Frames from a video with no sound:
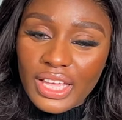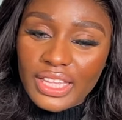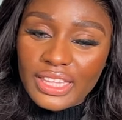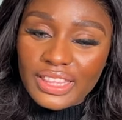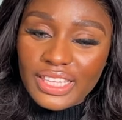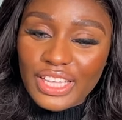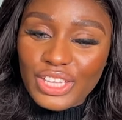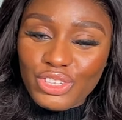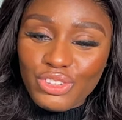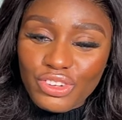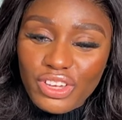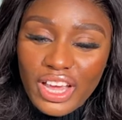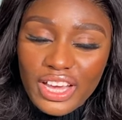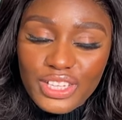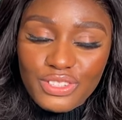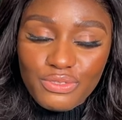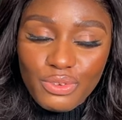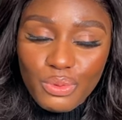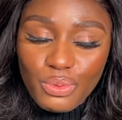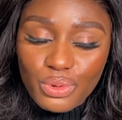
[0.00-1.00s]
thank you guys
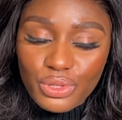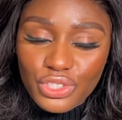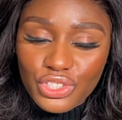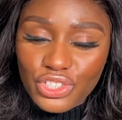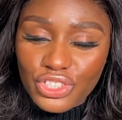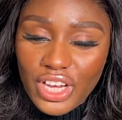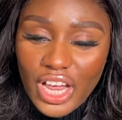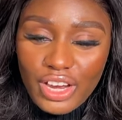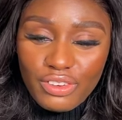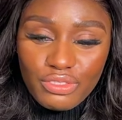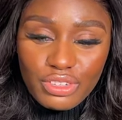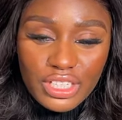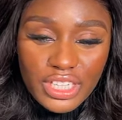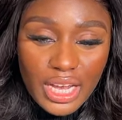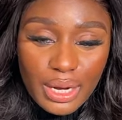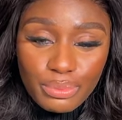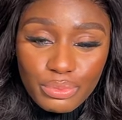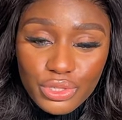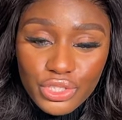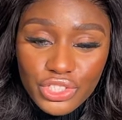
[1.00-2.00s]
for watching i really
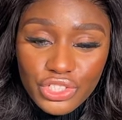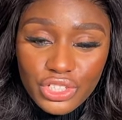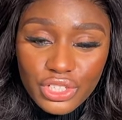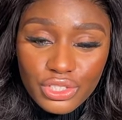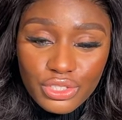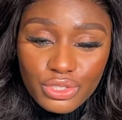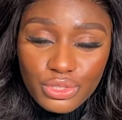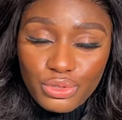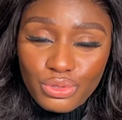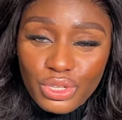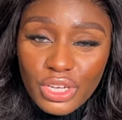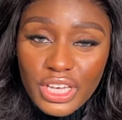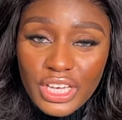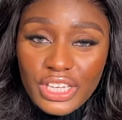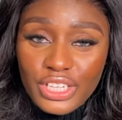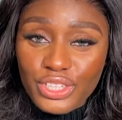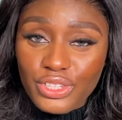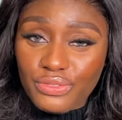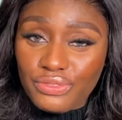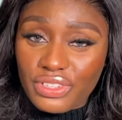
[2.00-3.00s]
appreciate you
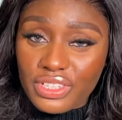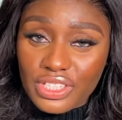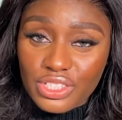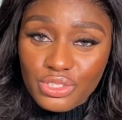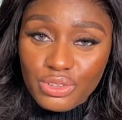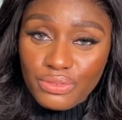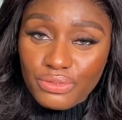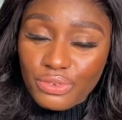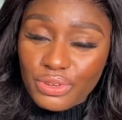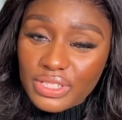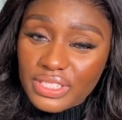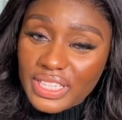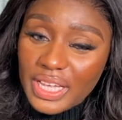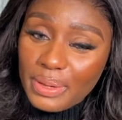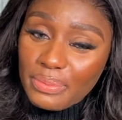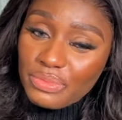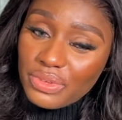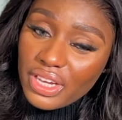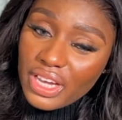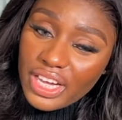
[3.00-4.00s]
if this is your first
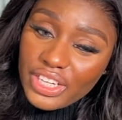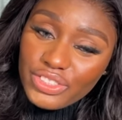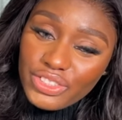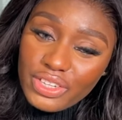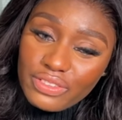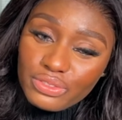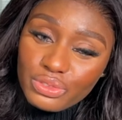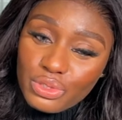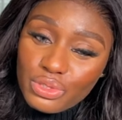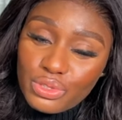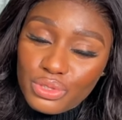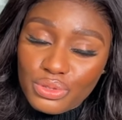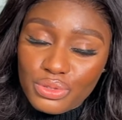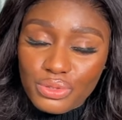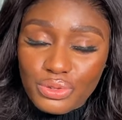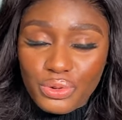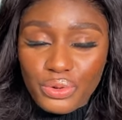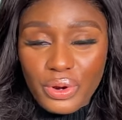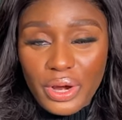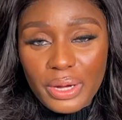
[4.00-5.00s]
time here and you have not
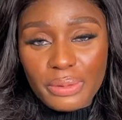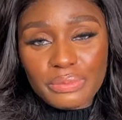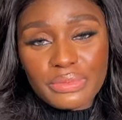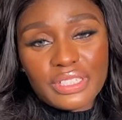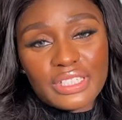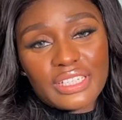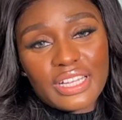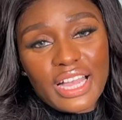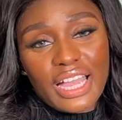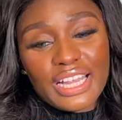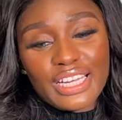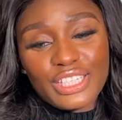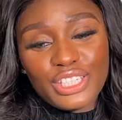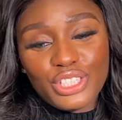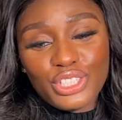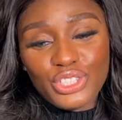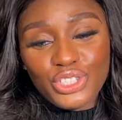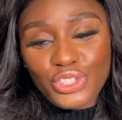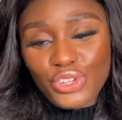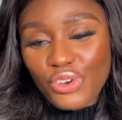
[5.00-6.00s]
subscribed kindly
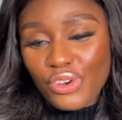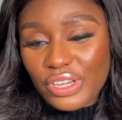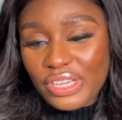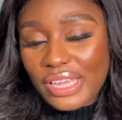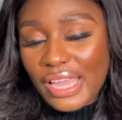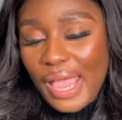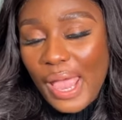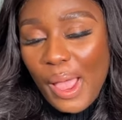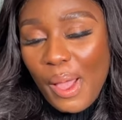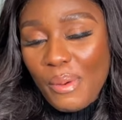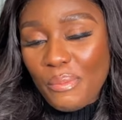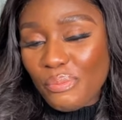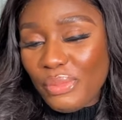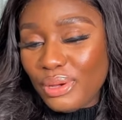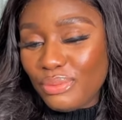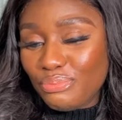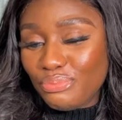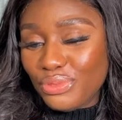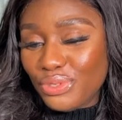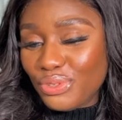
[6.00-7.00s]
join my
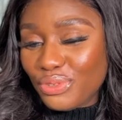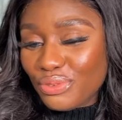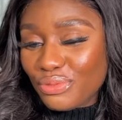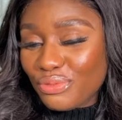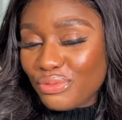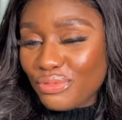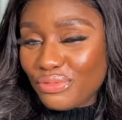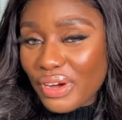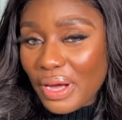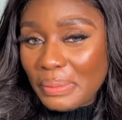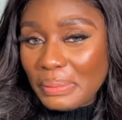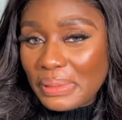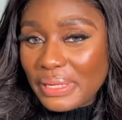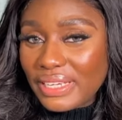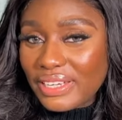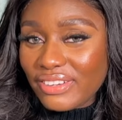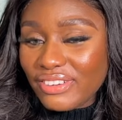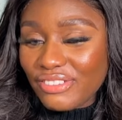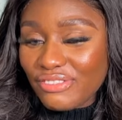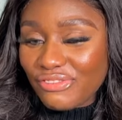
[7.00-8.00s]
beautiful
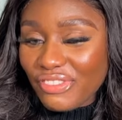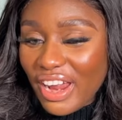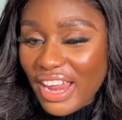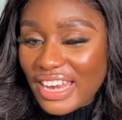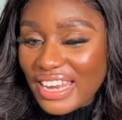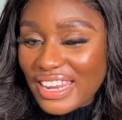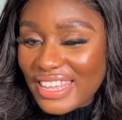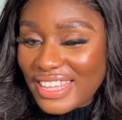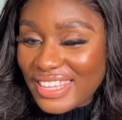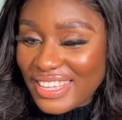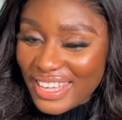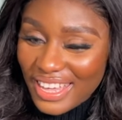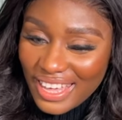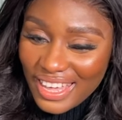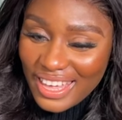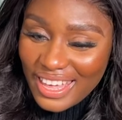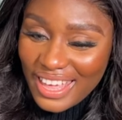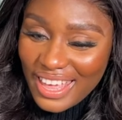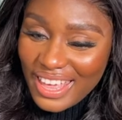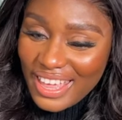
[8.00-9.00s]
family right here
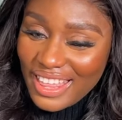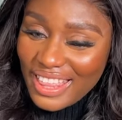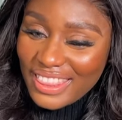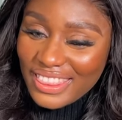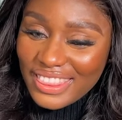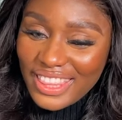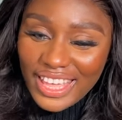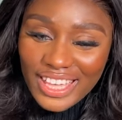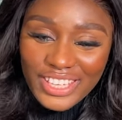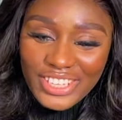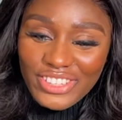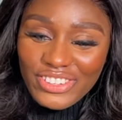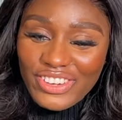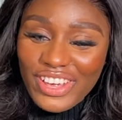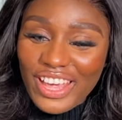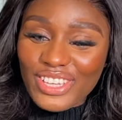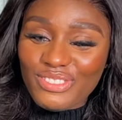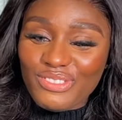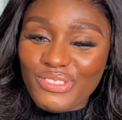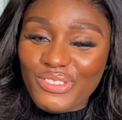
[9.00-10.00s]
thank you
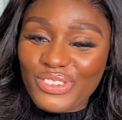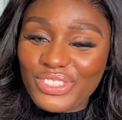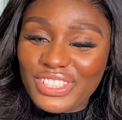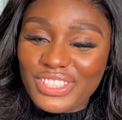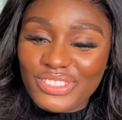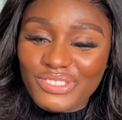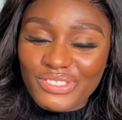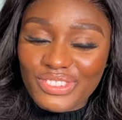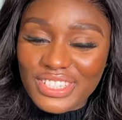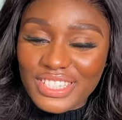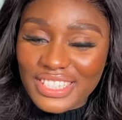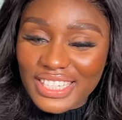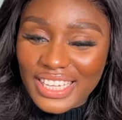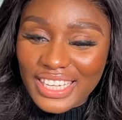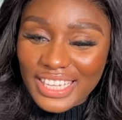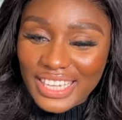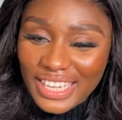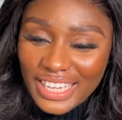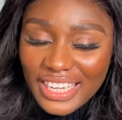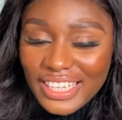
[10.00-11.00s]
guys for watching once
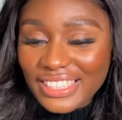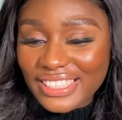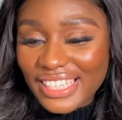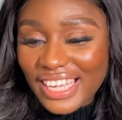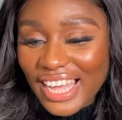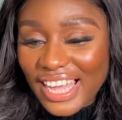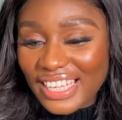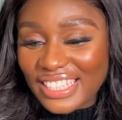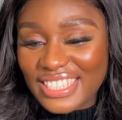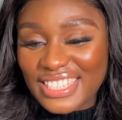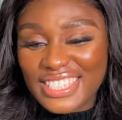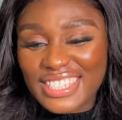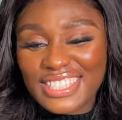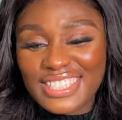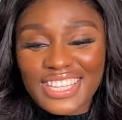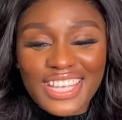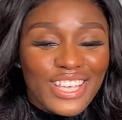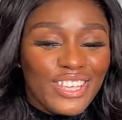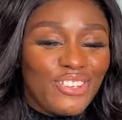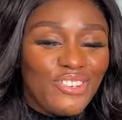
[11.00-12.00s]
again and
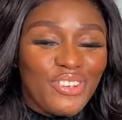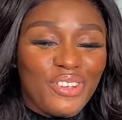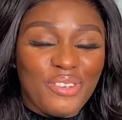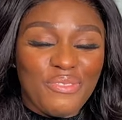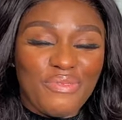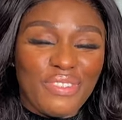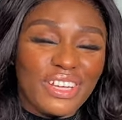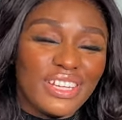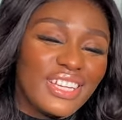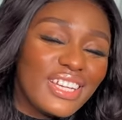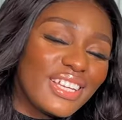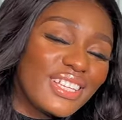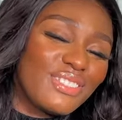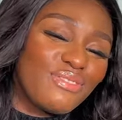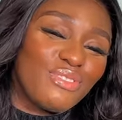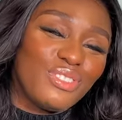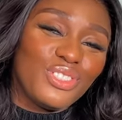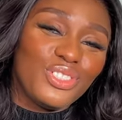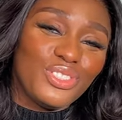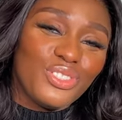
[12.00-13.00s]
see you in my next
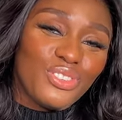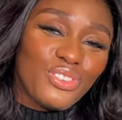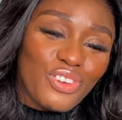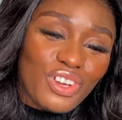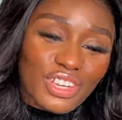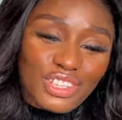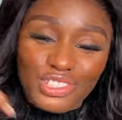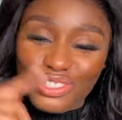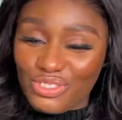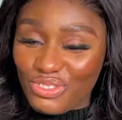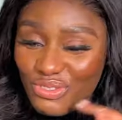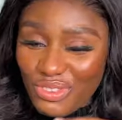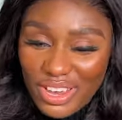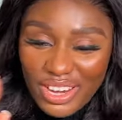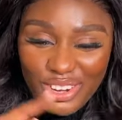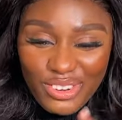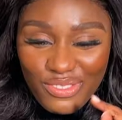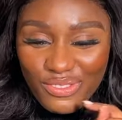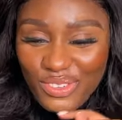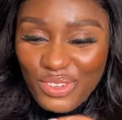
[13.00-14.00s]
video you know i
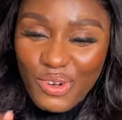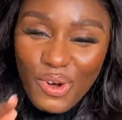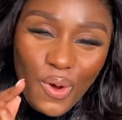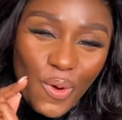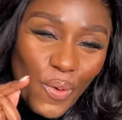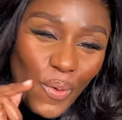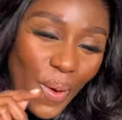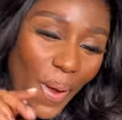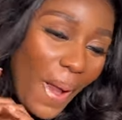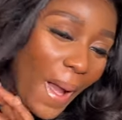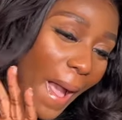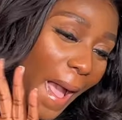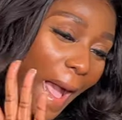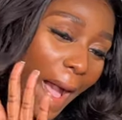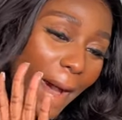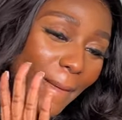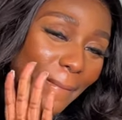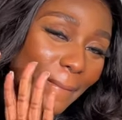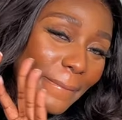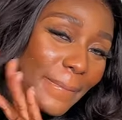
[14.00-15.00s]
love you all
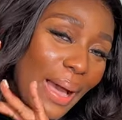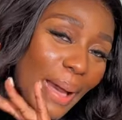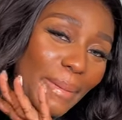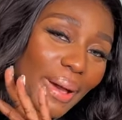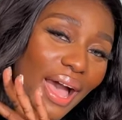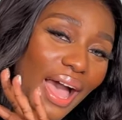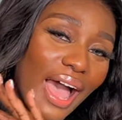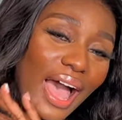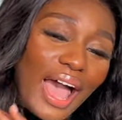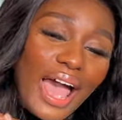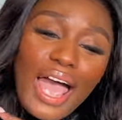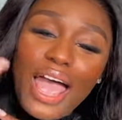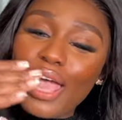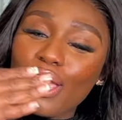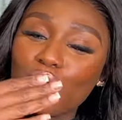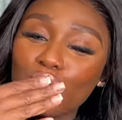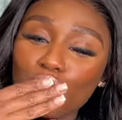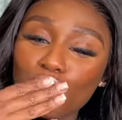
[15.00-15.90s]
bye